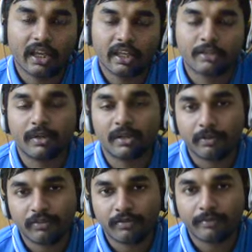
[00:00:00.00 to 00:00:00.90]
is made up
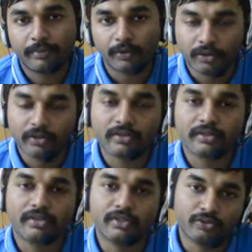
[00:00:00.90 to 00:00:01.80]
of
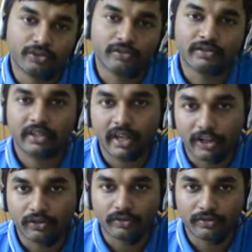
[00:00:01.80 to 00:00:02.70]
protons, neutrons, and
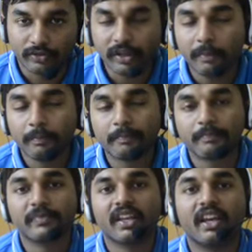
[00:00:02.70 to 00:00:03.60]
electrons, right?
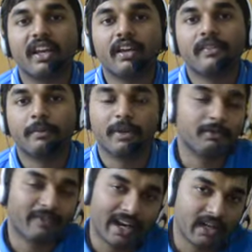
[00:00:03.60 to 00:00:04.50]
They're made up
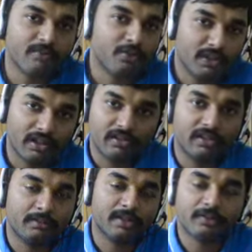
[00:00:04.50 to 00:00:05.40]
of atoms, which are
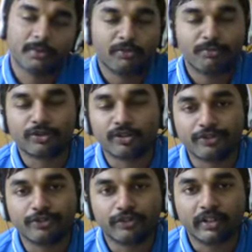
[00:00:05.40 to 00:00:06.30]
themselves made of protons,
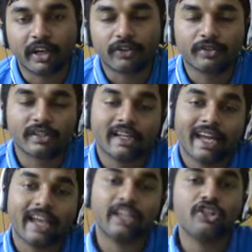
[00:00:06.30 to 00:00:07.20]
neutrons, and electrons.
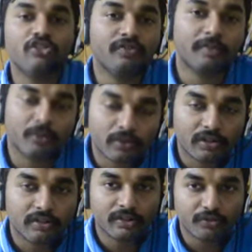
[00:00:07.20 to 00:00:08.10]
And each of the
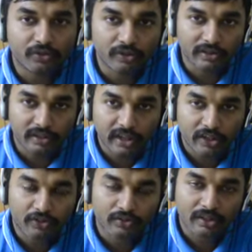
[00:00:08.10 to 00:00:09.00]
protons, neutrons, and
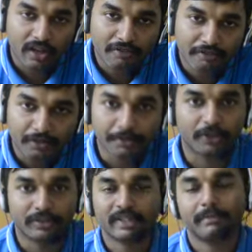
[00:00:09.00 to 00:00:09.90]
electrons are
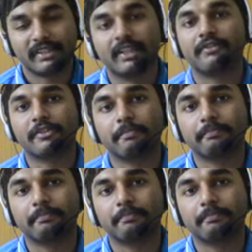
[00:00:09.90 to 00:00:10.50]
fermions themselves.